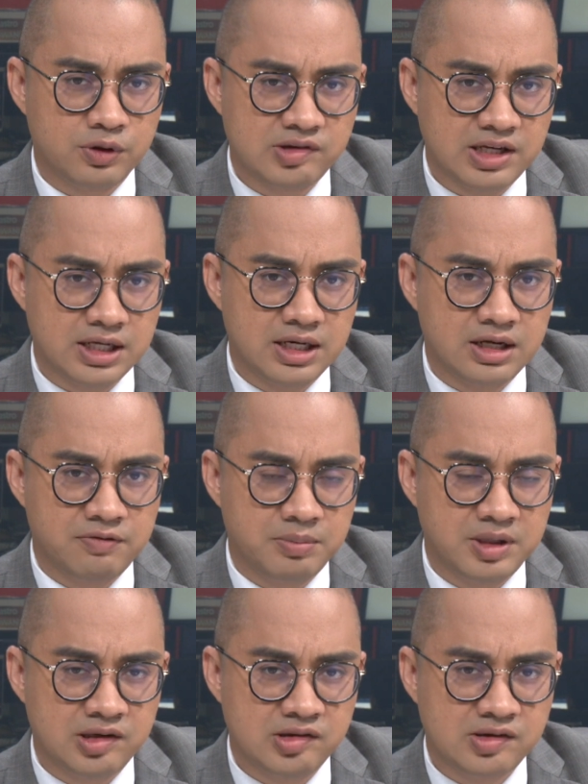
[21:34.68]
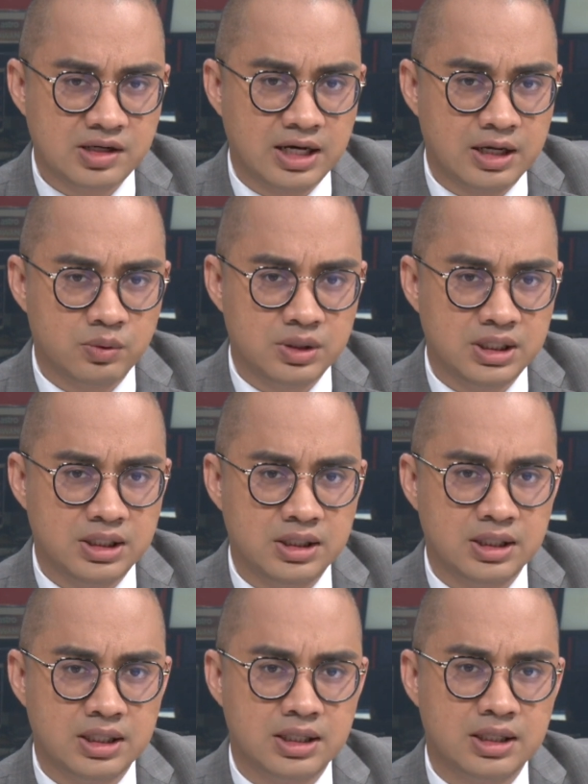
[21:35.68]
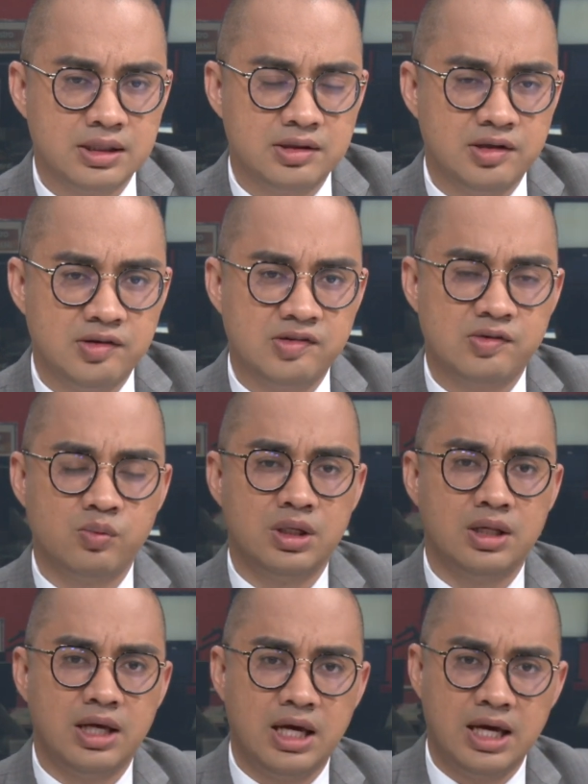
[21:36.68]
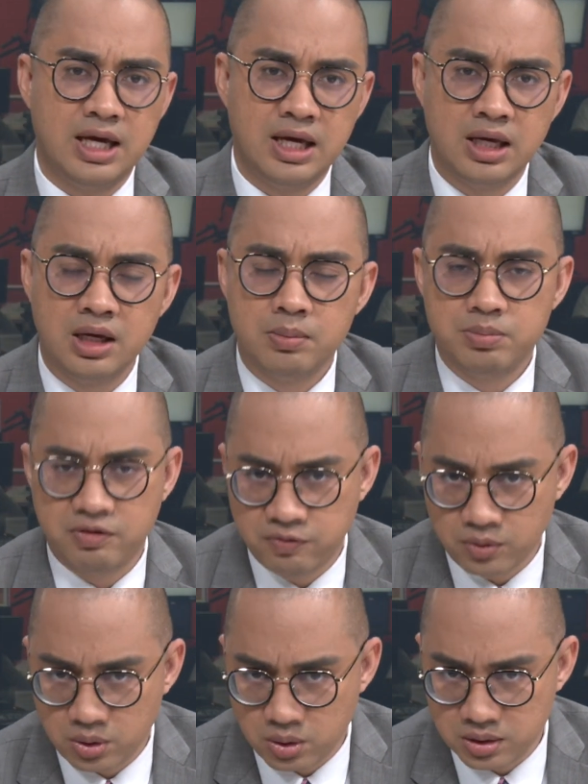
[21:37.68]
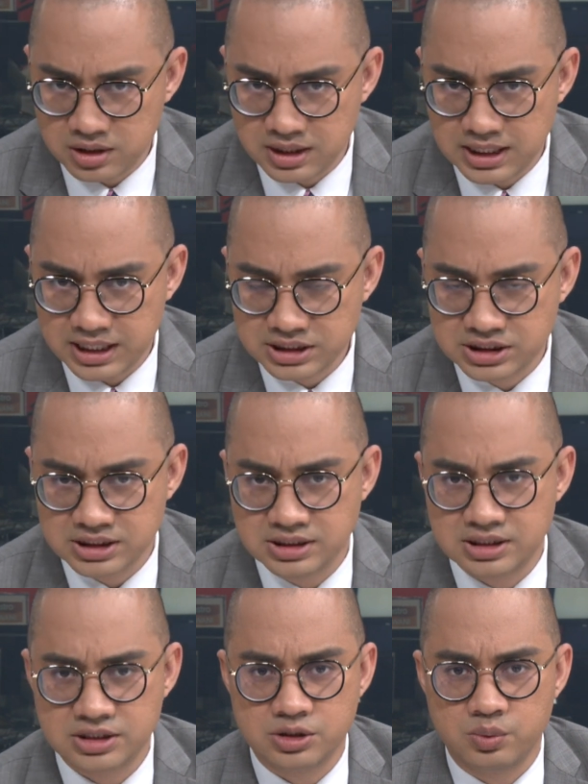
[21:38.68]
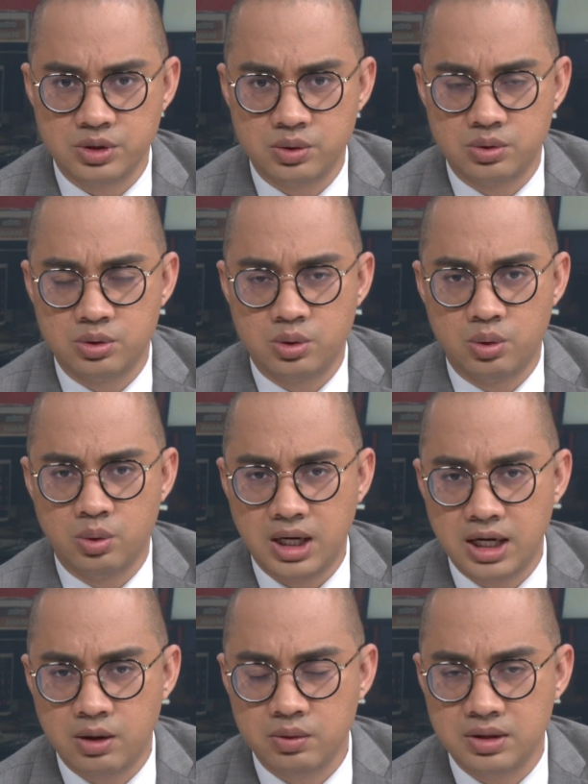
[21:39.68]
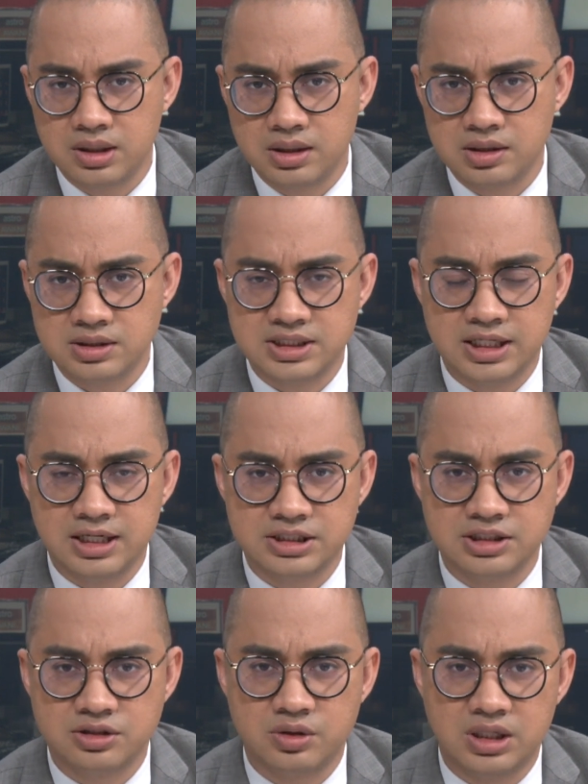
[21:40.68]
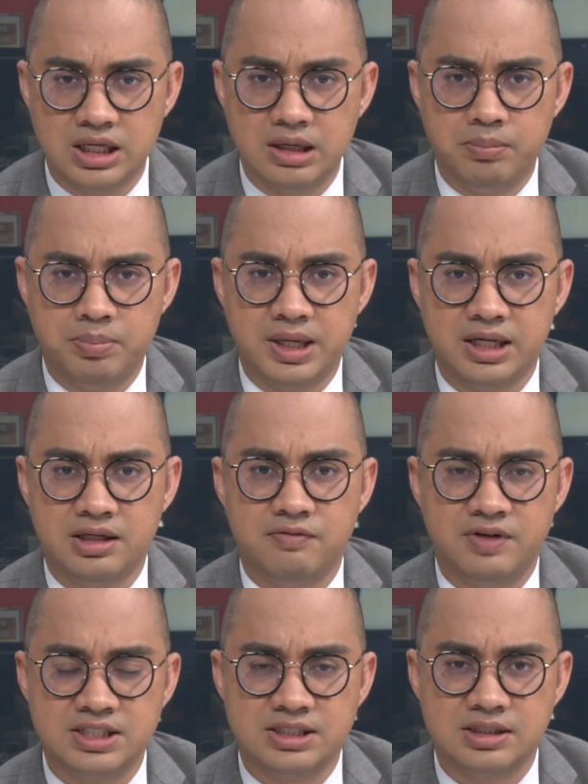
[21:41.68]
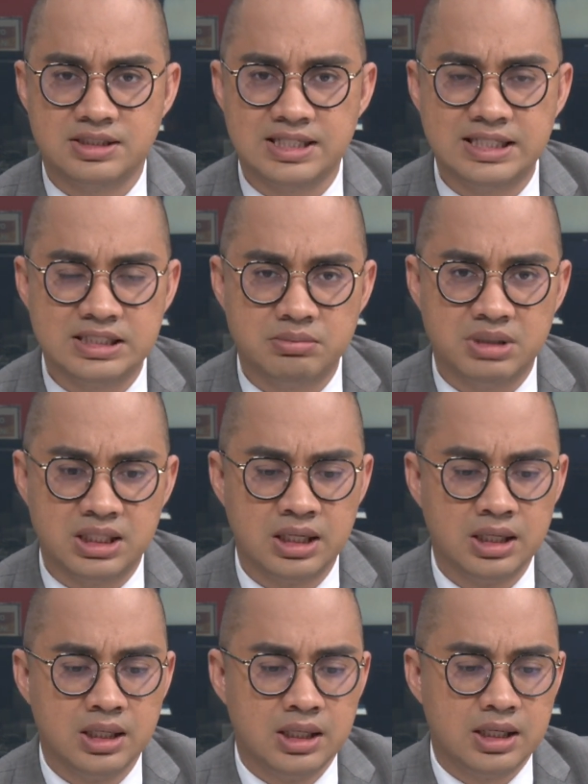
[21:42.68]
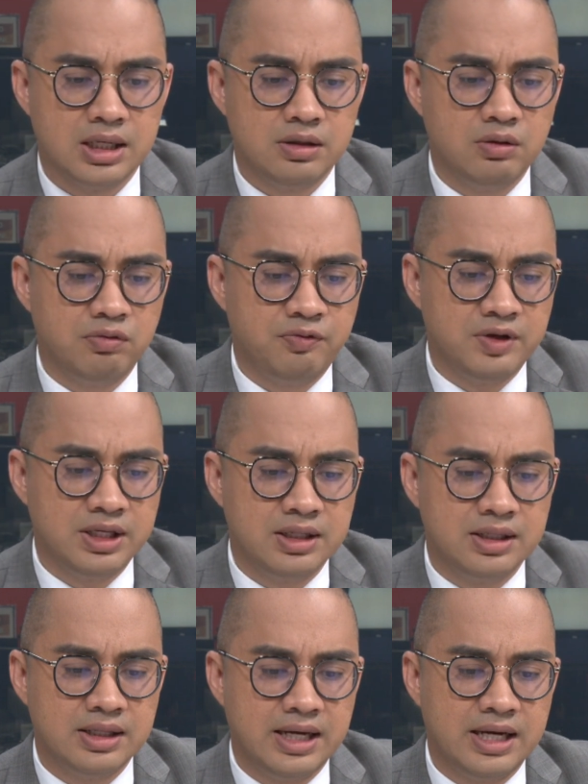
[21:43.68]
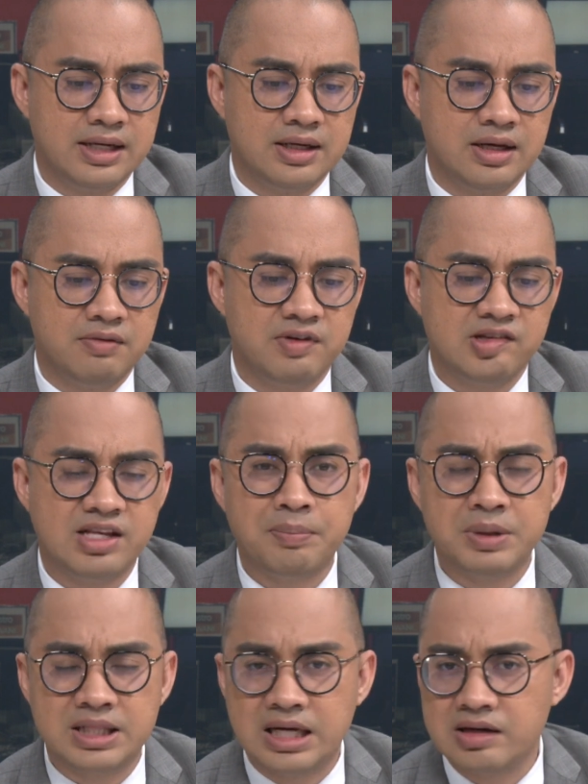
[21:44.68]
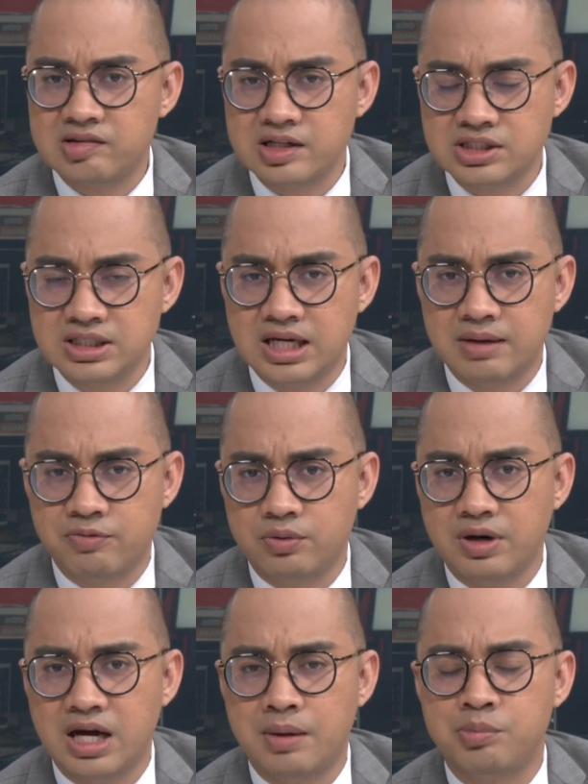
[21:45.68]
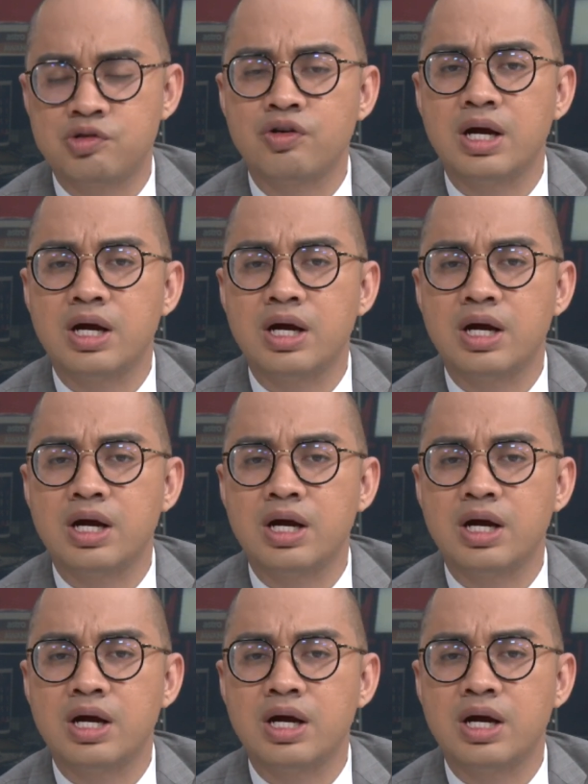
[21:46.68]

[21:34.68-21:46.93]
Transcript: for the second half remains cloudy. Uh, this will air before the elections, so we don't know how the state election is going to impact investor sentiment. Uh, do you feel that uh, investor appetite is actually up for grabs